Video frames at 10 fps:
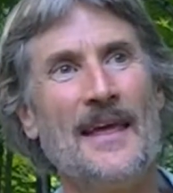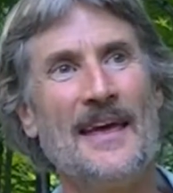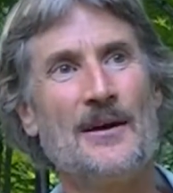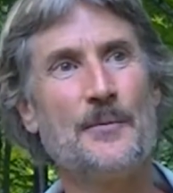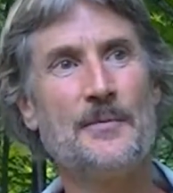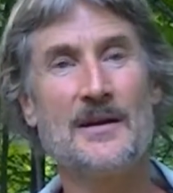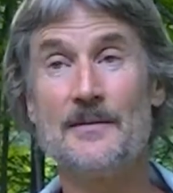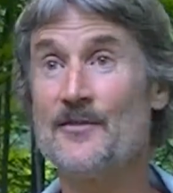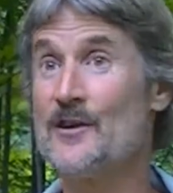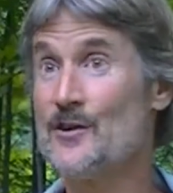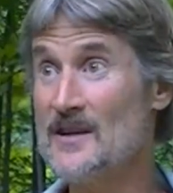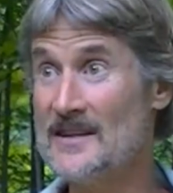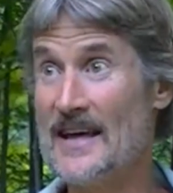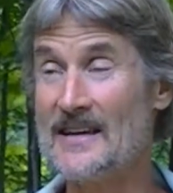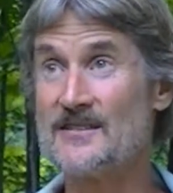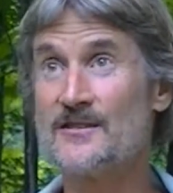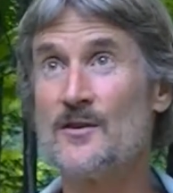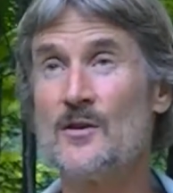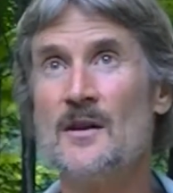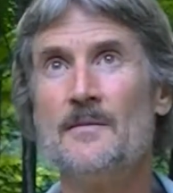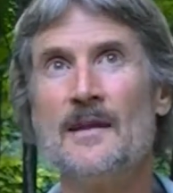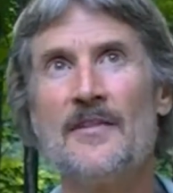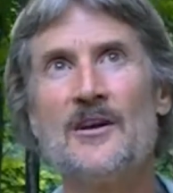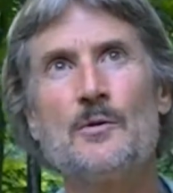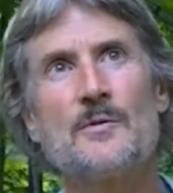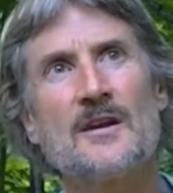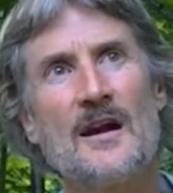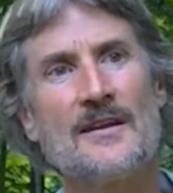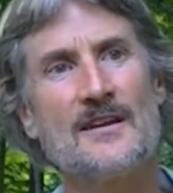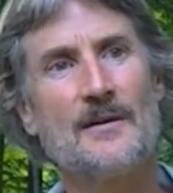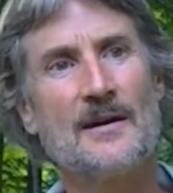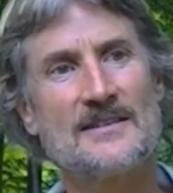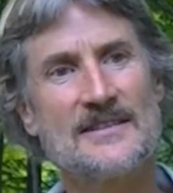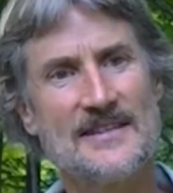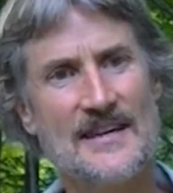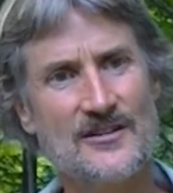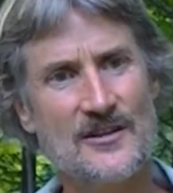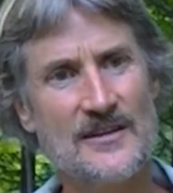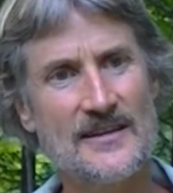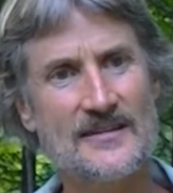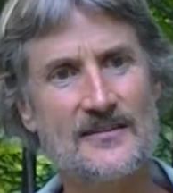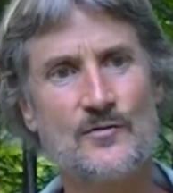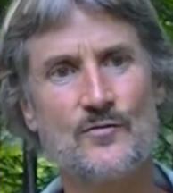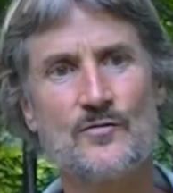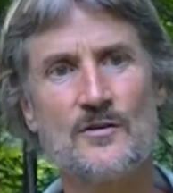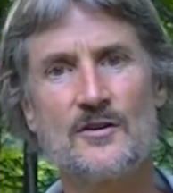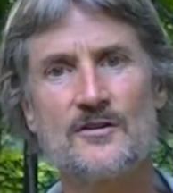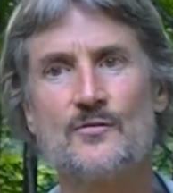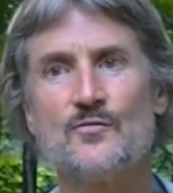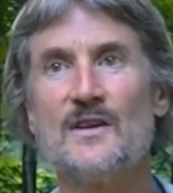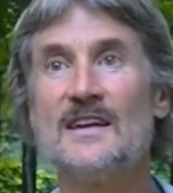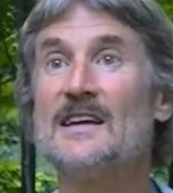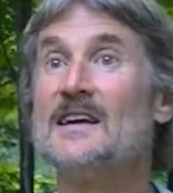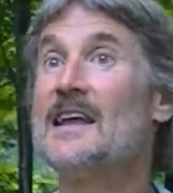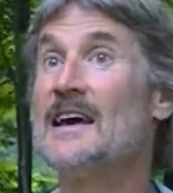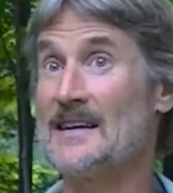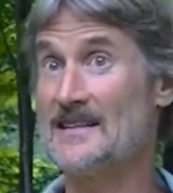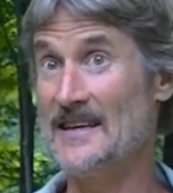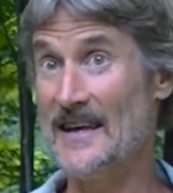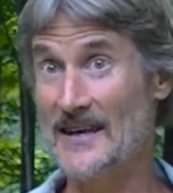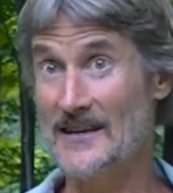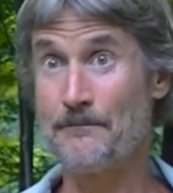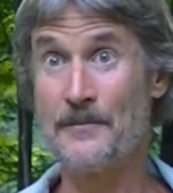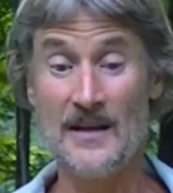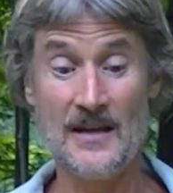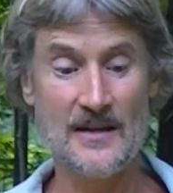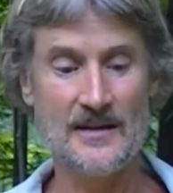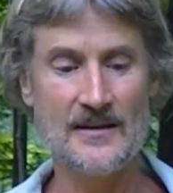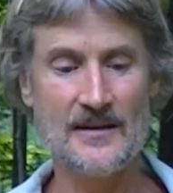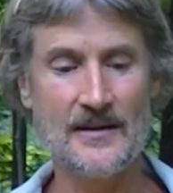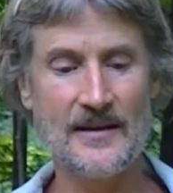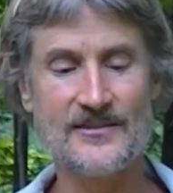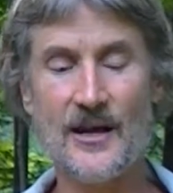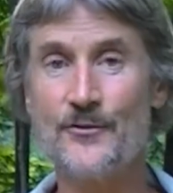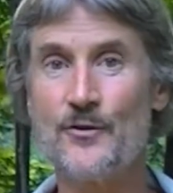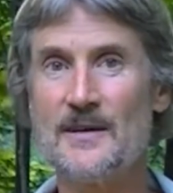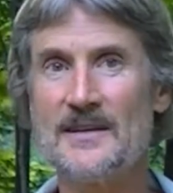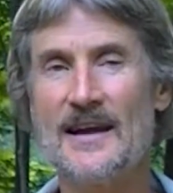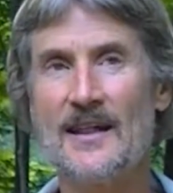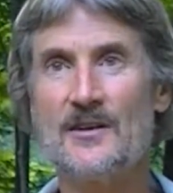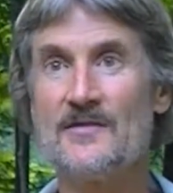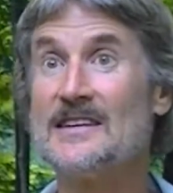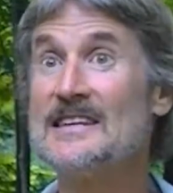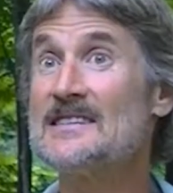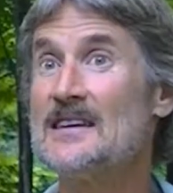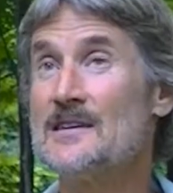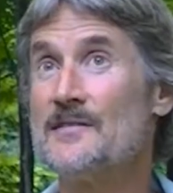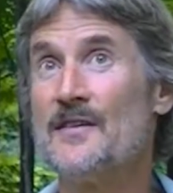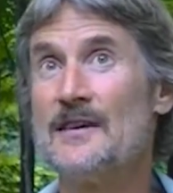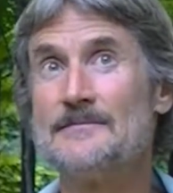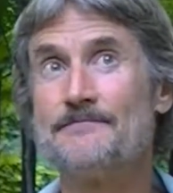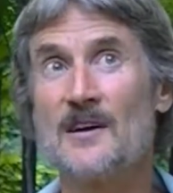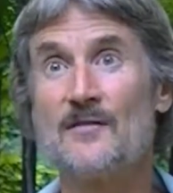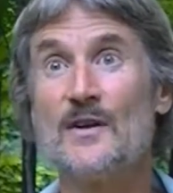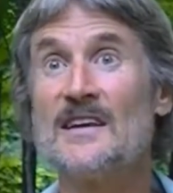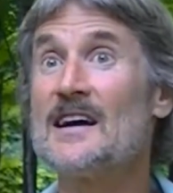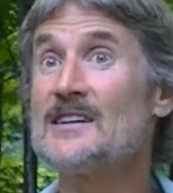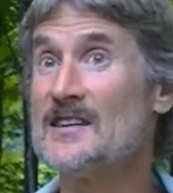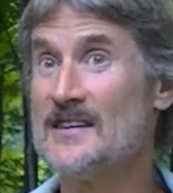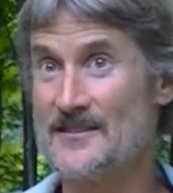And we become very good at that. And so I think what we're talking about essentially is to learn to reconnect again. It's also a mentality of reductionism,